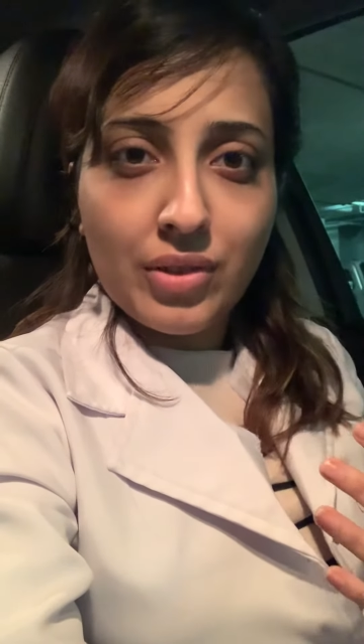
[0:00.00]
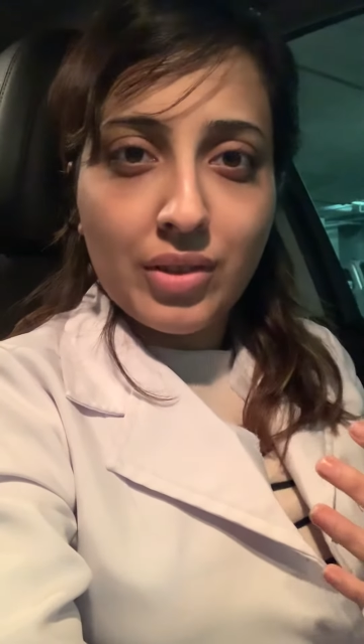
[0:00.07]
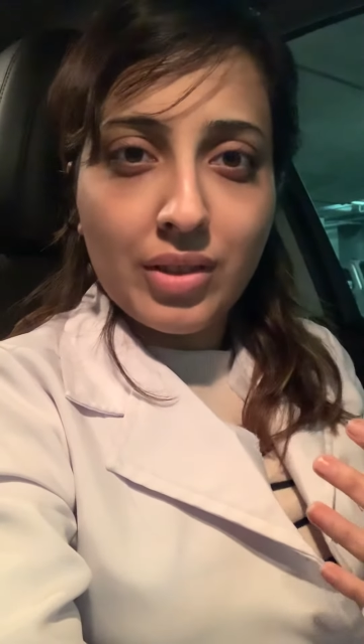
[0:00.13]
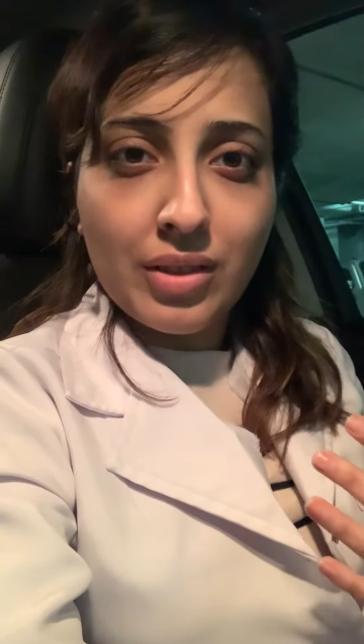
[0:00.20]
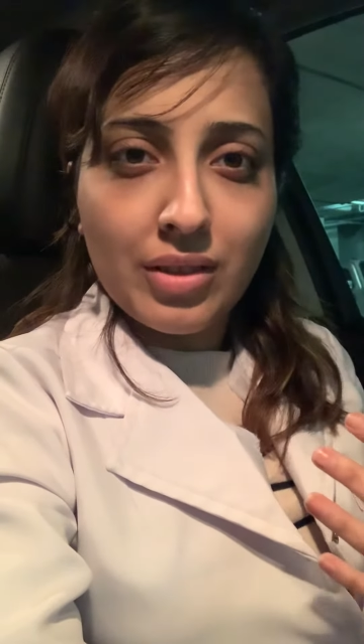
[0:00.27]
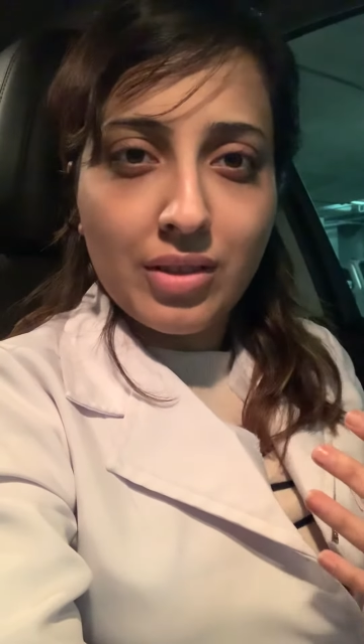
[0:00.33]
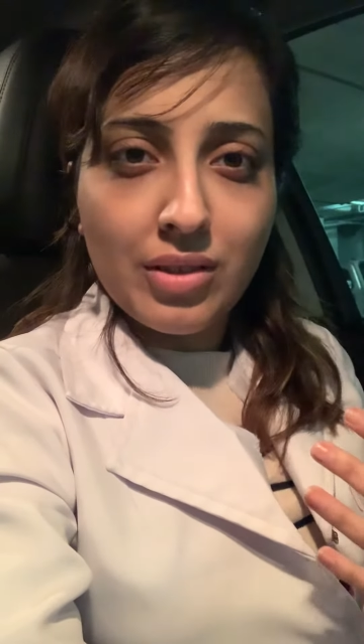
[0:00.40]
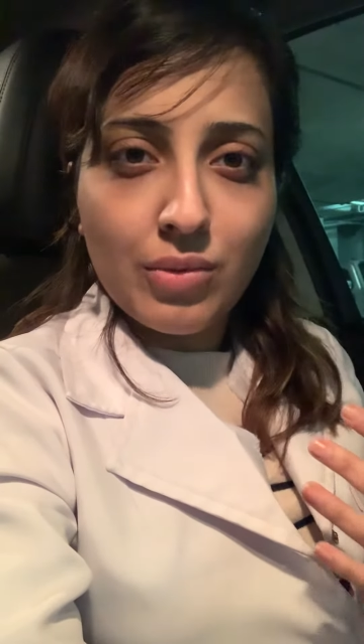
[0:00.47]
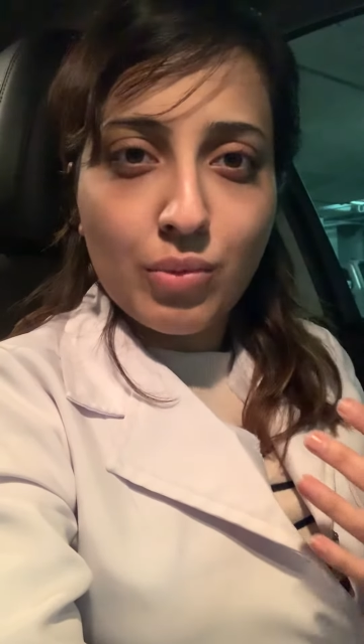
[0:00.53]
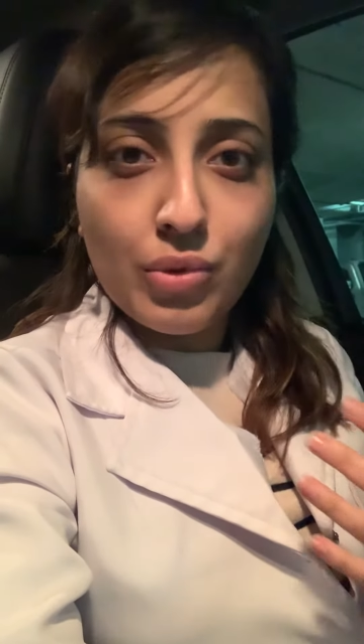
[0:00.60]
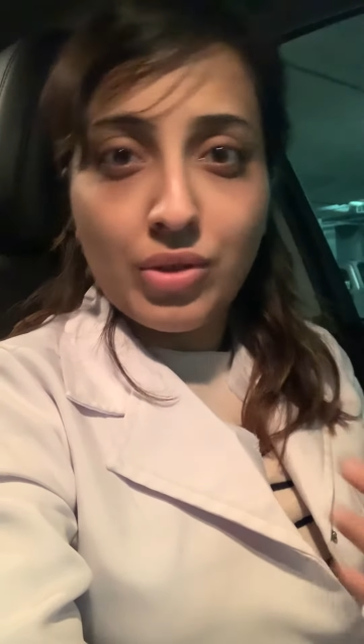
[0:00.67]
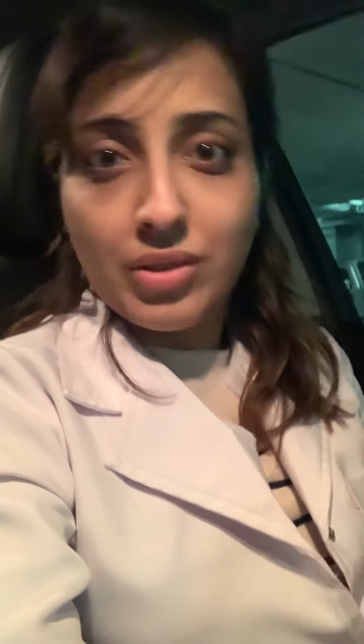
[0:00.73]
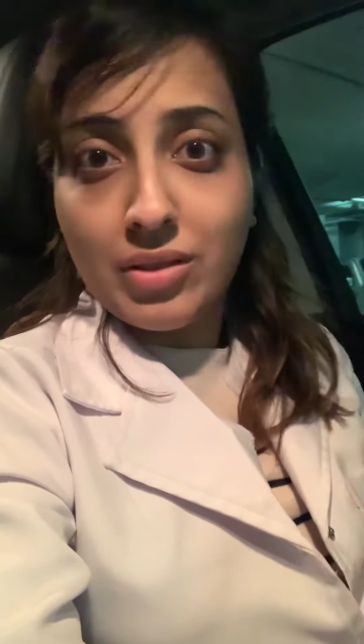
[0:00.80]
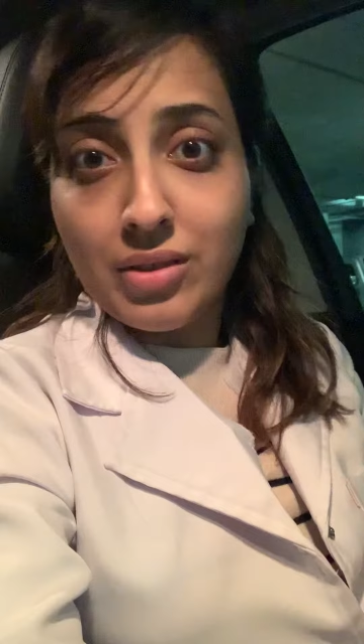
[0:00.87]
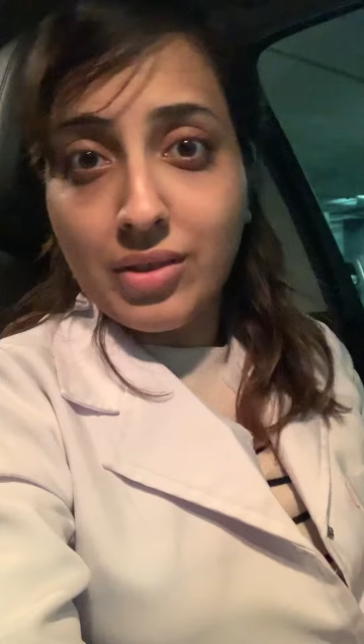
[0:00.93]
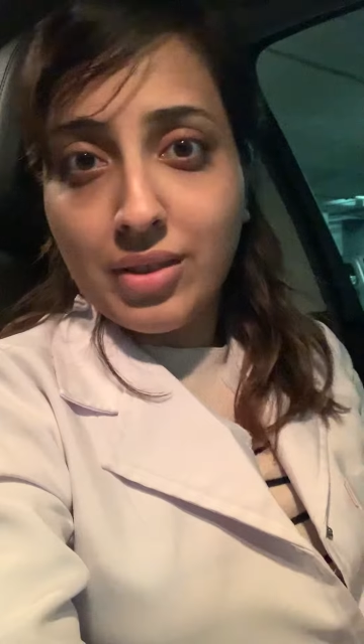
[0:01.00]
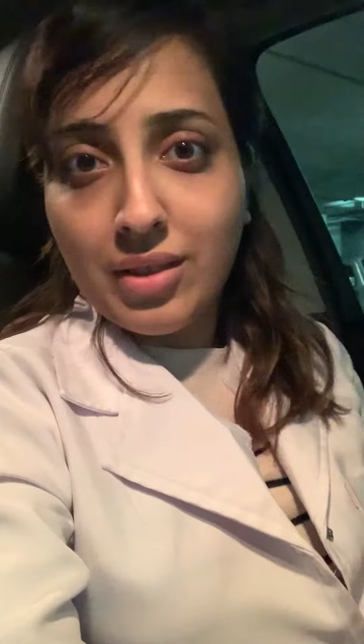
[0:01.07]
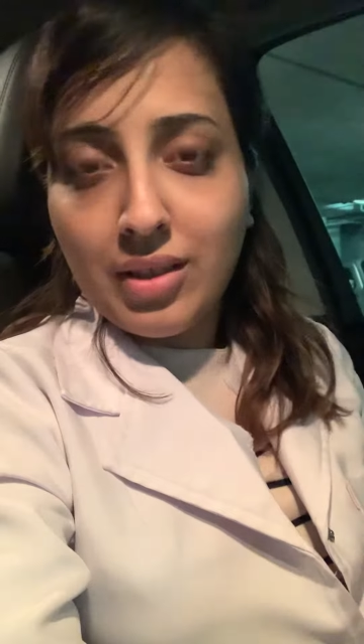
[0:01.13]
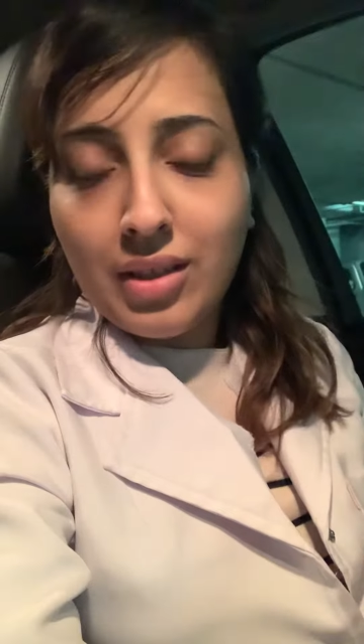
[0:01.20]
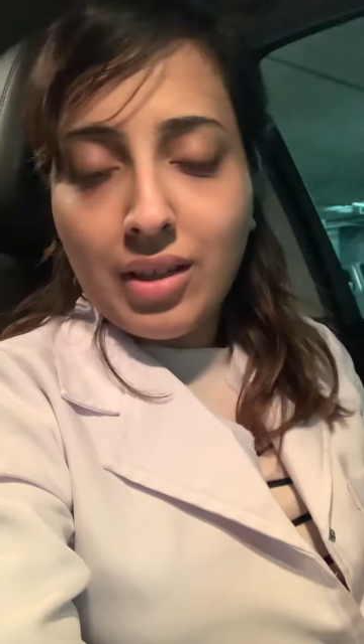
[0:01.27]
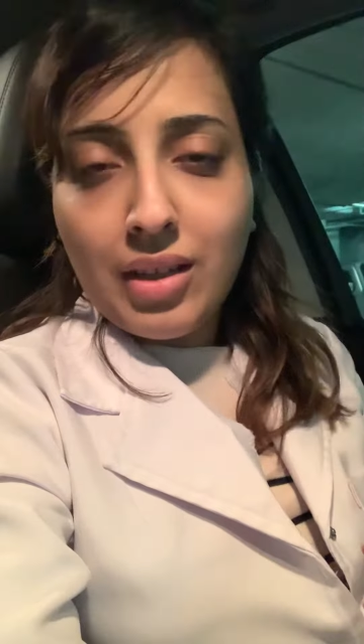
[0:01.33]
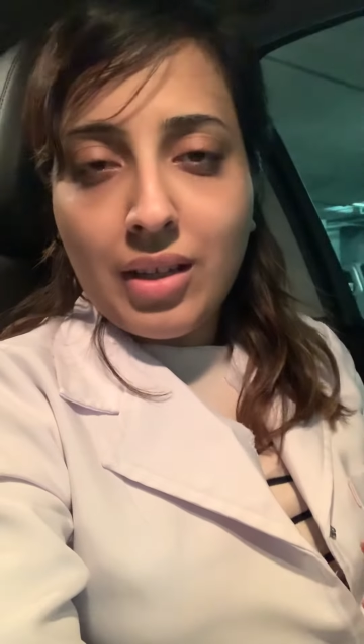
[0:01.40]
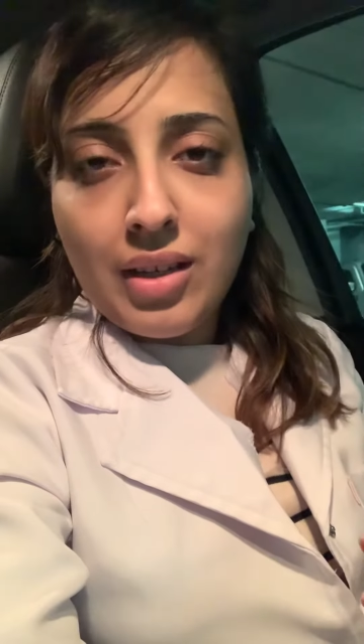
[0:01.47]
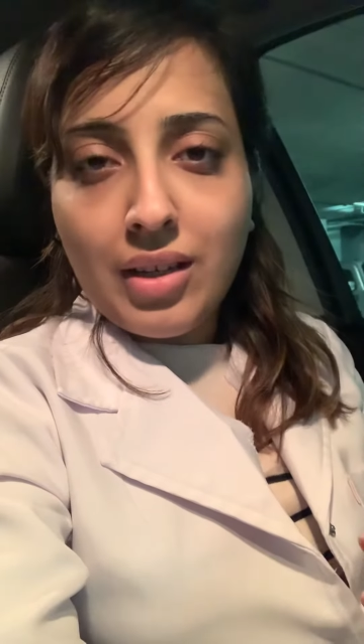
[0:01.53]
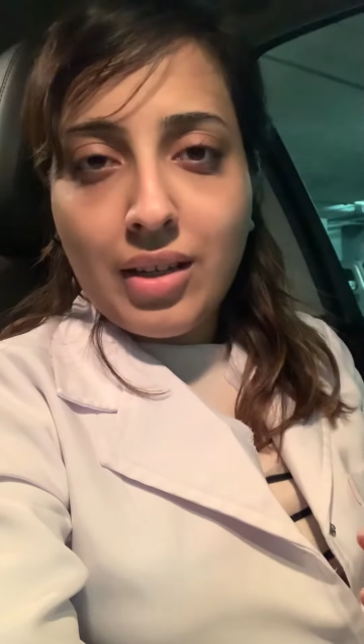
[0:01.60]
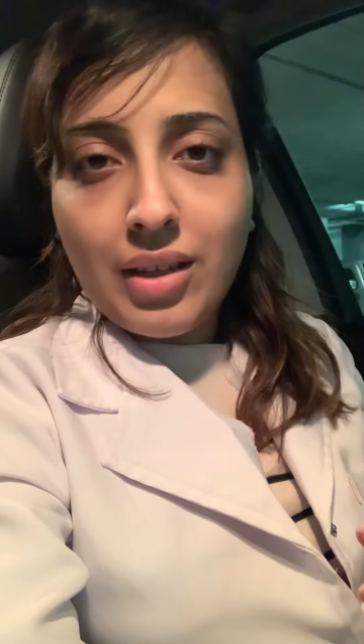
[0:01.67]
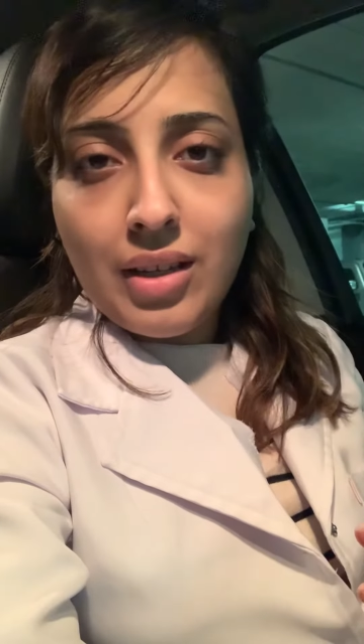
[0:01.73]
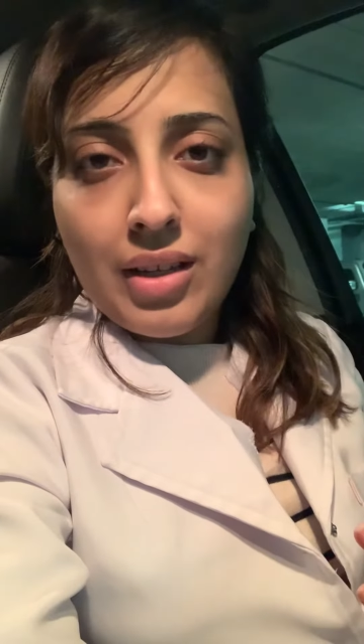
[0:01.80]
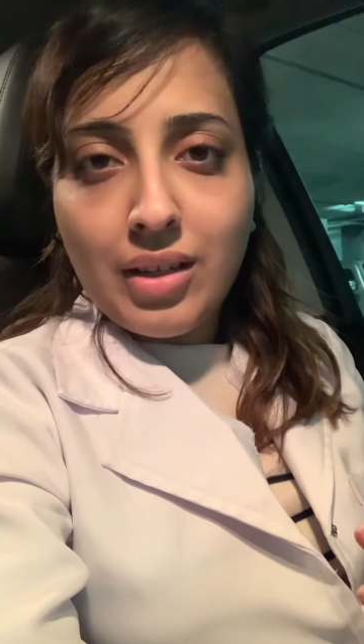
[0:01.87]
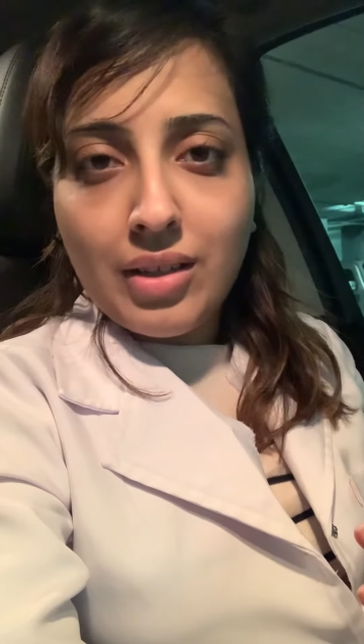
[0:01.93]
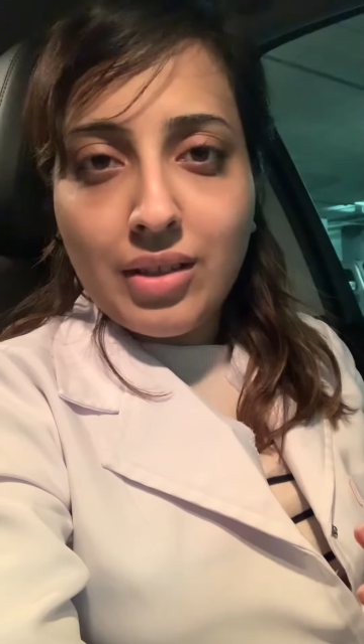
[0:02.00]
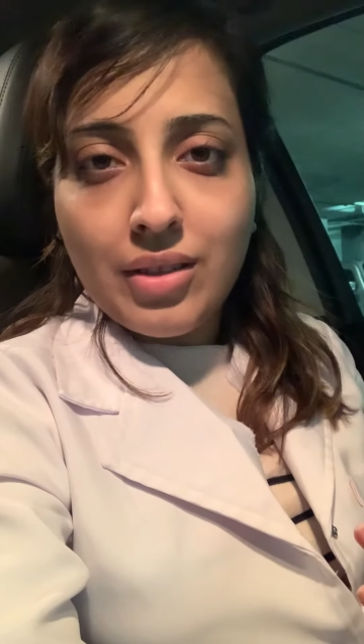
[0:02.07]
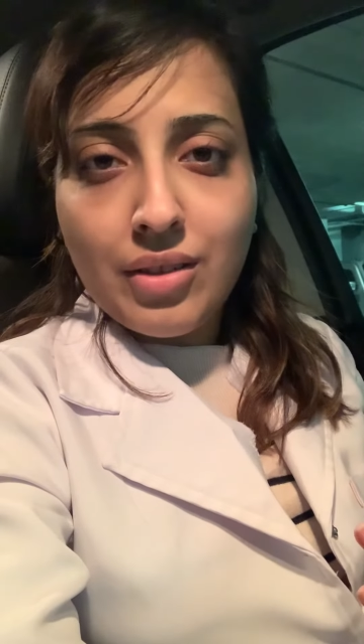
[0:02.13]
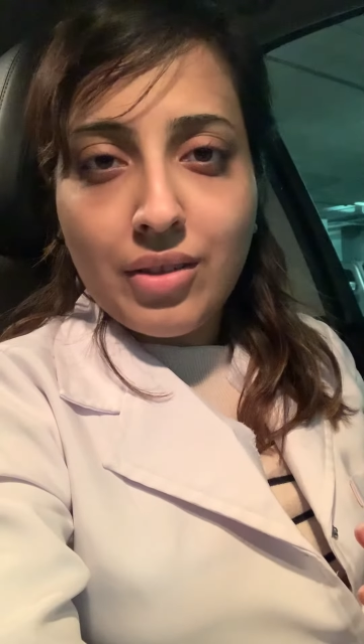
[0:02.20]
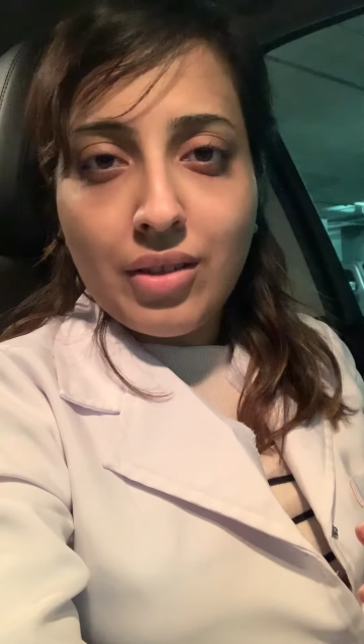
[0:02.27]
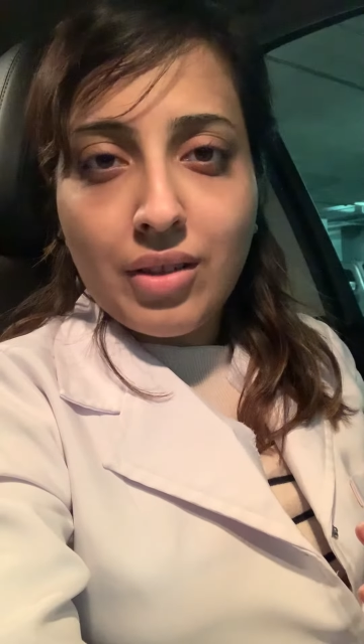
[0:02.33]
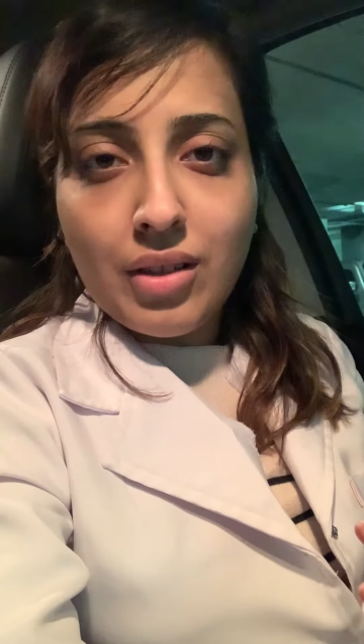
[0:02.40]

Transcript: in this world and